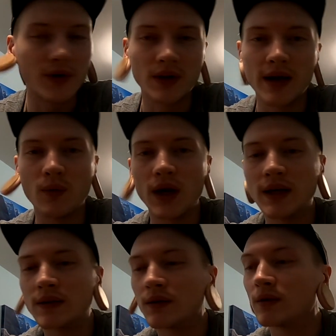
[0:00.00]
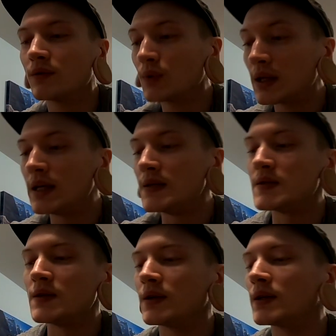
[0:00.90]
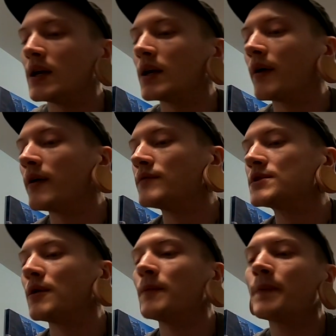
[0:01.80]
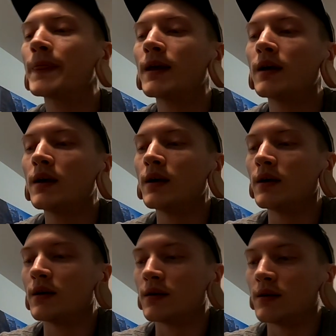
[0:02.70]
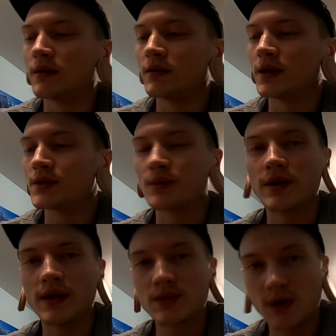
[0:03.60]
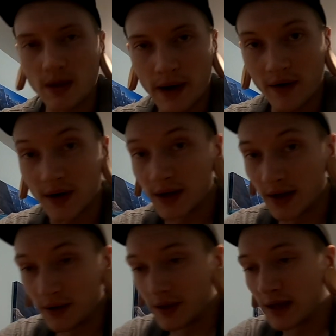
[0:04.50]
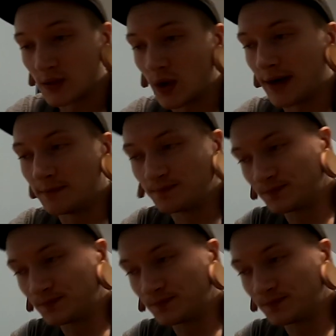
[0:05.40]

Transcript: They're lightweight and they're really easy to take care of. So that's where I'm at right now, and that's why.